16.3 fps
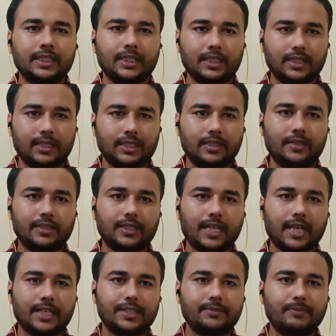Uh,
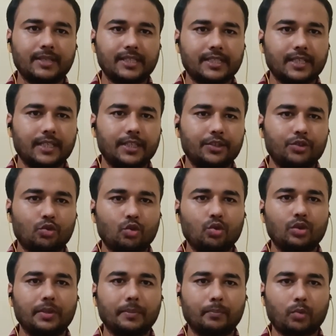that is basically through
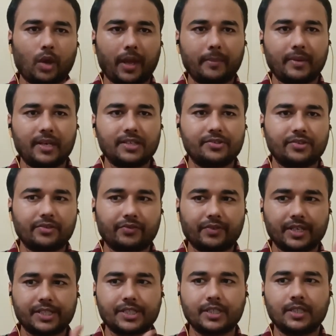employment
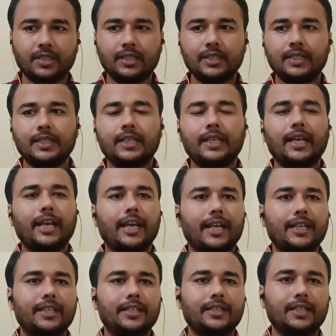generation
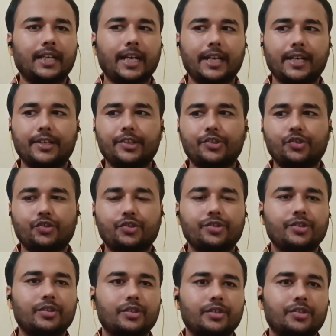and uh, and the
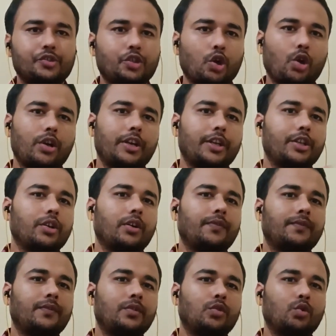surety of
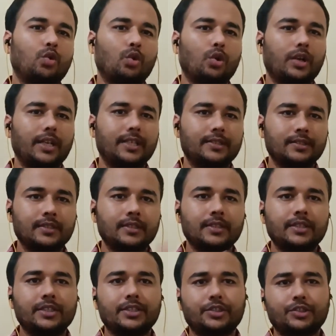old age
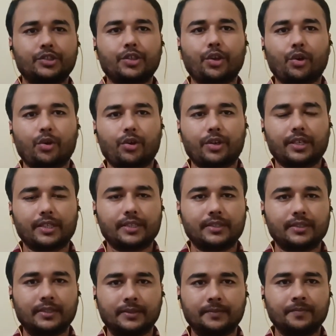security.
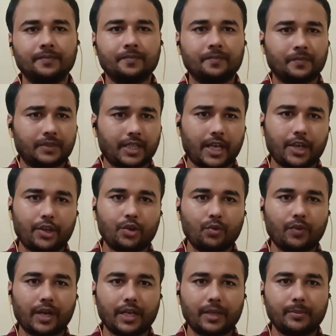Thank you
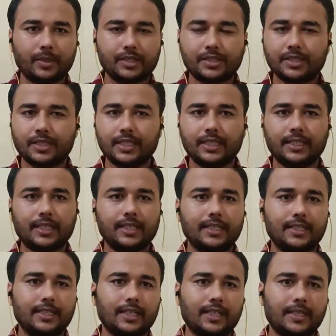very much. In the
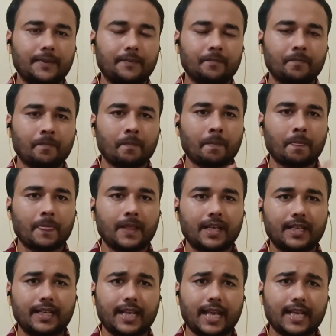in the
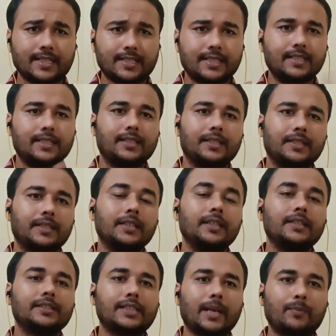next uh,
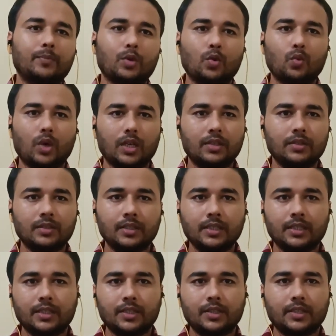chapter one,
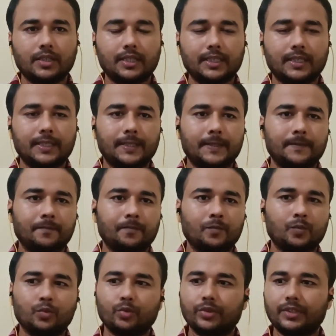um,
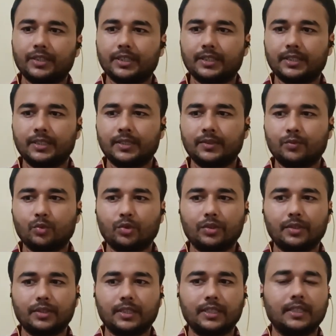we'll
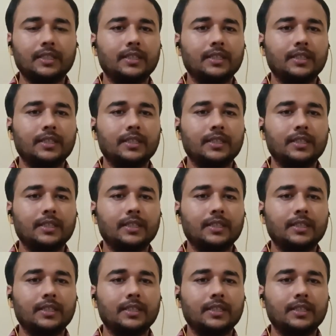we'll